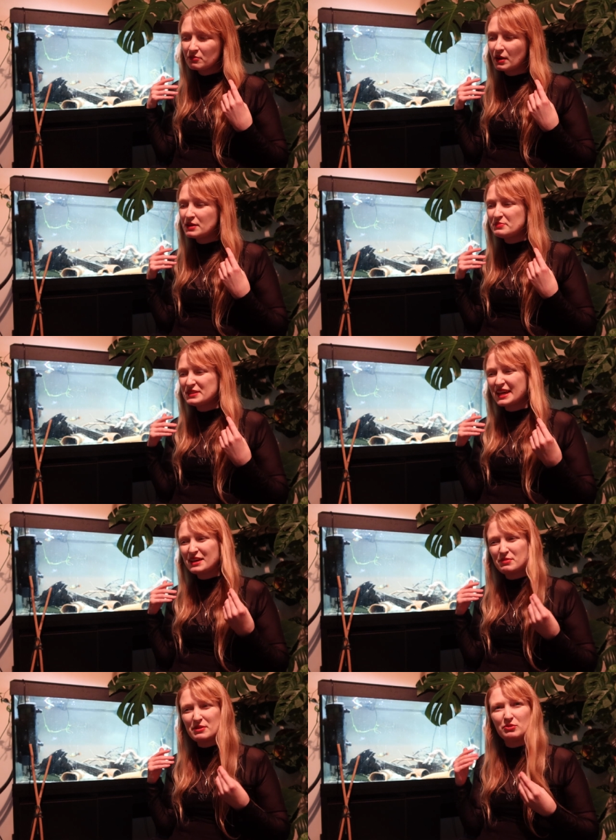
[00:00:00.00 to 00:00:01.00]
Maybe
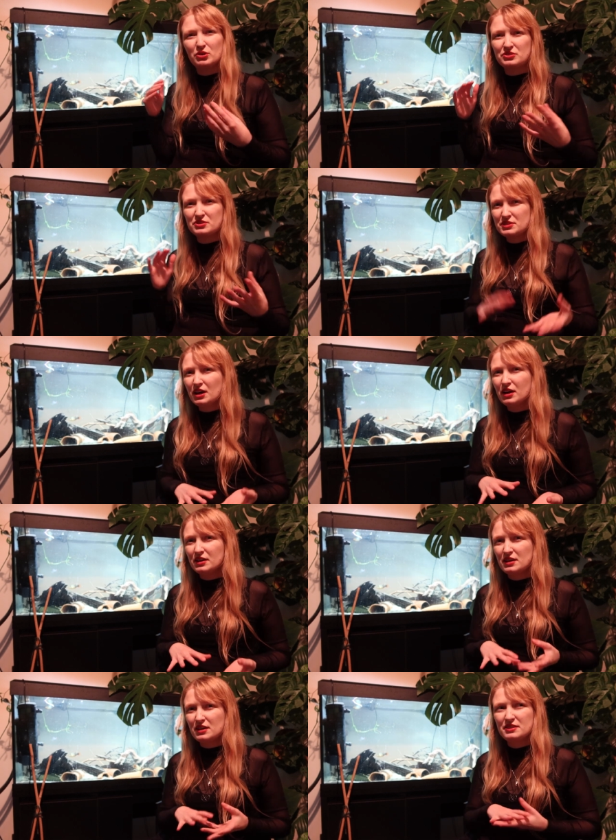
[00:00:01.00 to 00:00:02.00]
they're a bit more
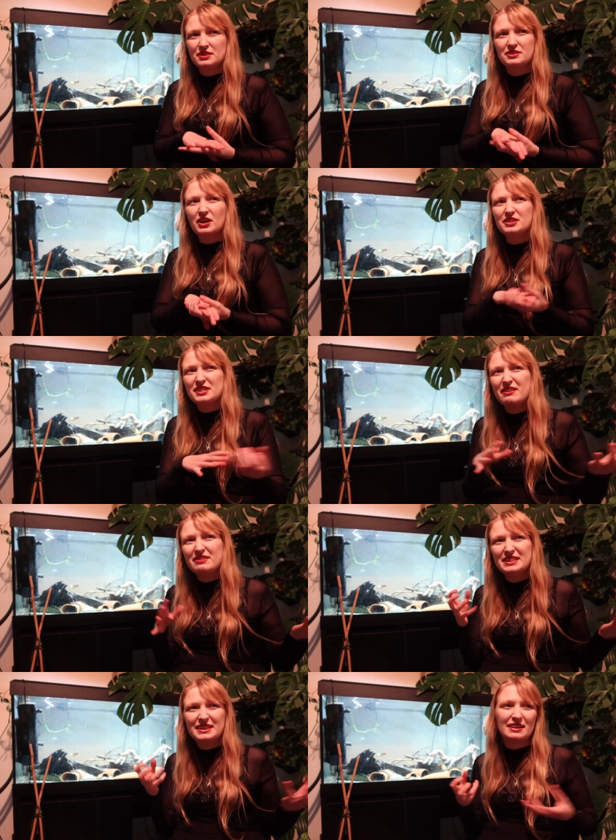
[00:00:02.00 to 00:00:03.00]

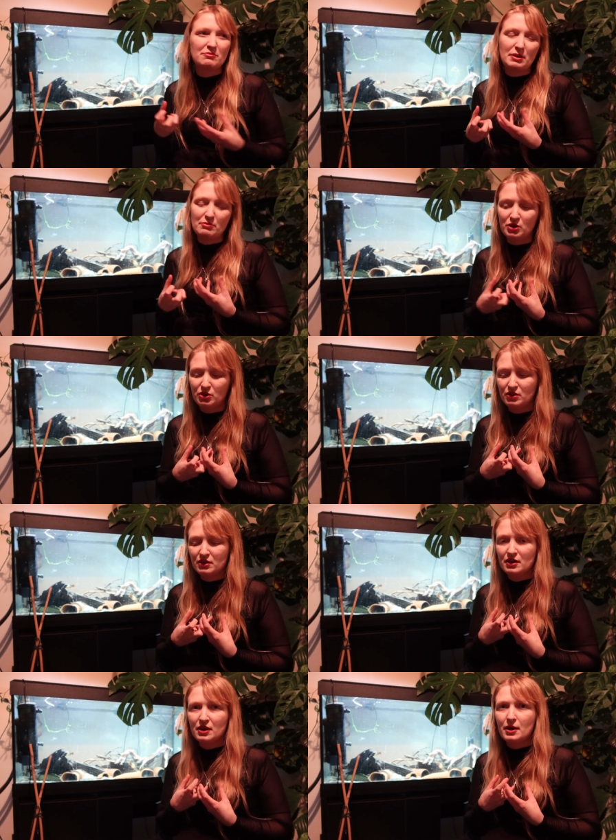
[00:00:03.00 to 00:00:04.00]
dietarily, they're a bit more
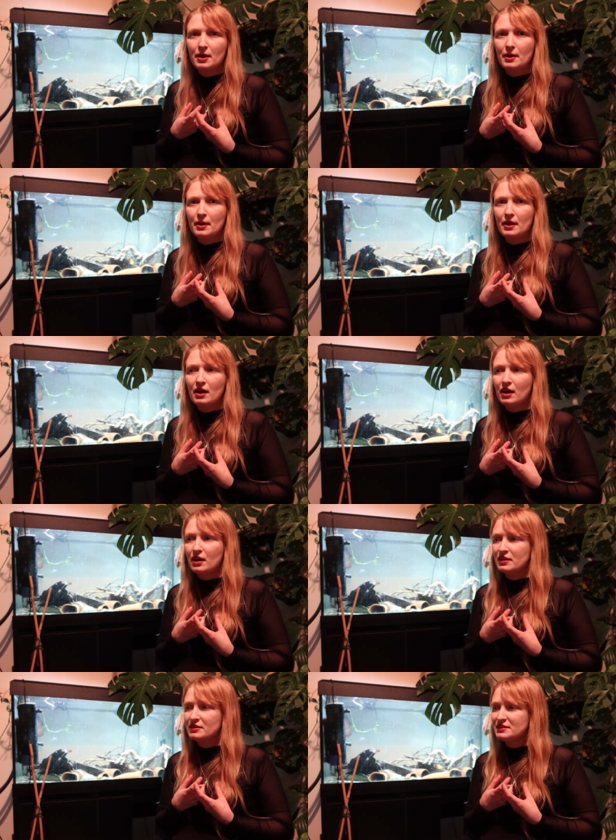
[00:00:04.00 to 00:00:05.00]

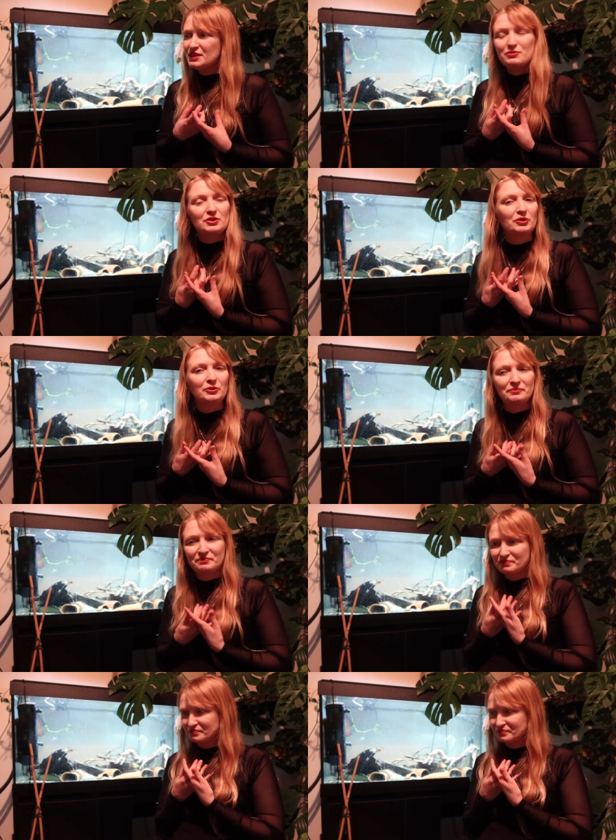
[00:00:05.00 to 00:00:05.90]
difficult.